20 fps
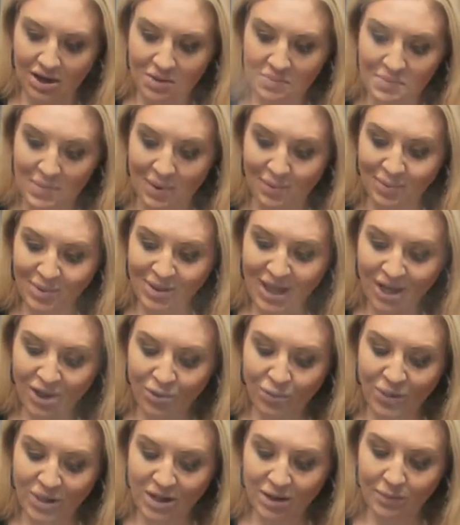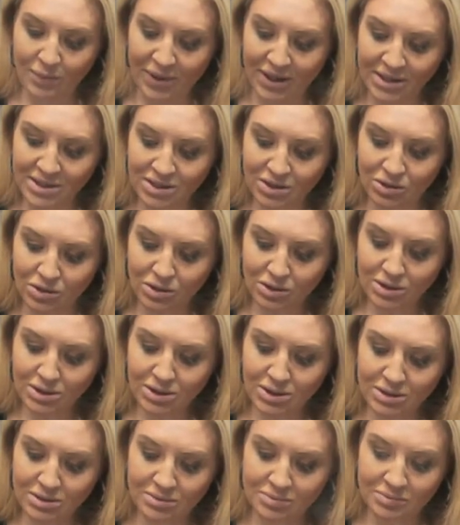Remember that Queen of
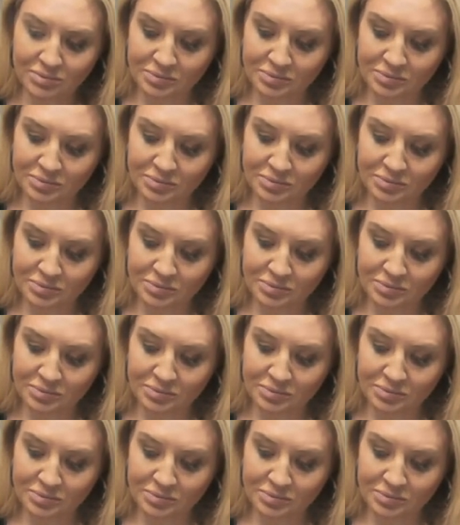Pentacles?